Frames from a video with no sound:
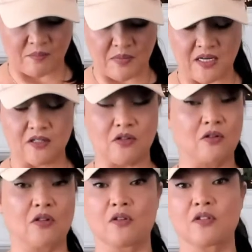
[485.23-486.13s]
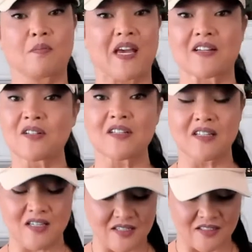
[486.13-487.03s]
mint, you could use basil
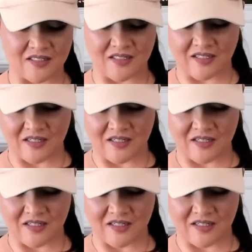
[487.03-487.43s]
in this